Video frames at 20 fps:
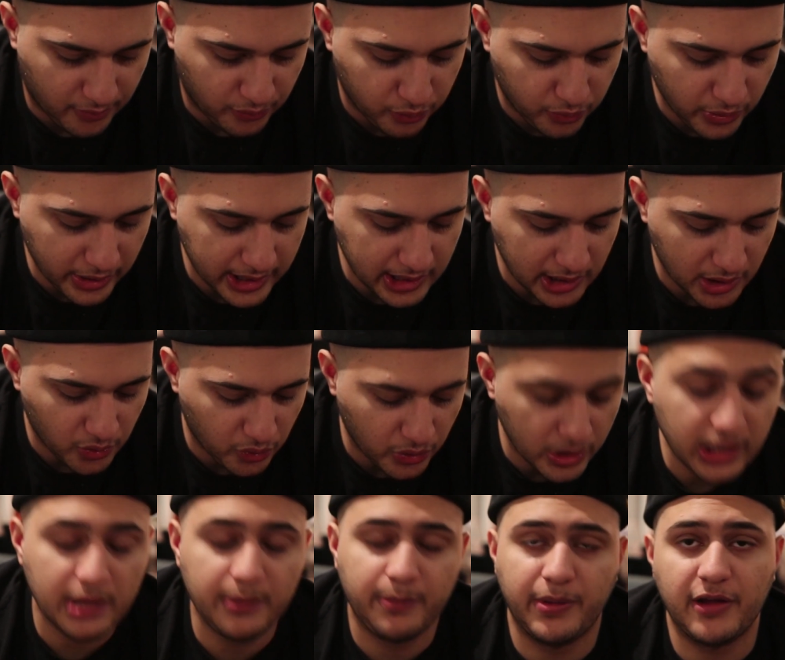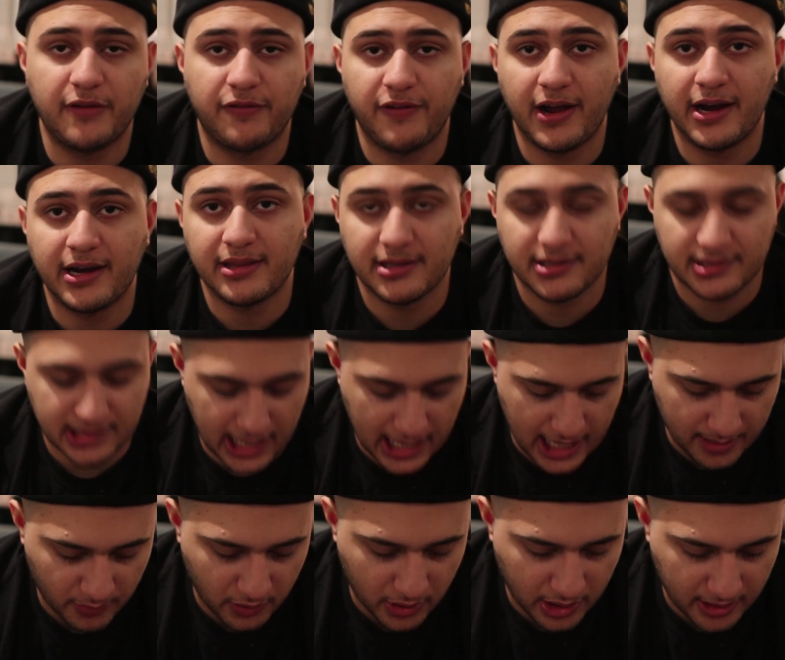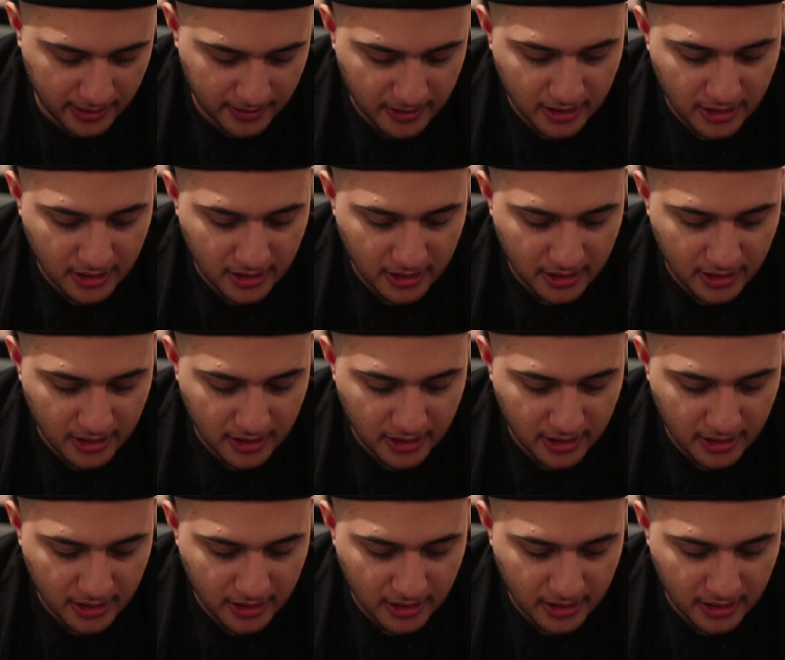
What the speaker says: really big fan of this camera.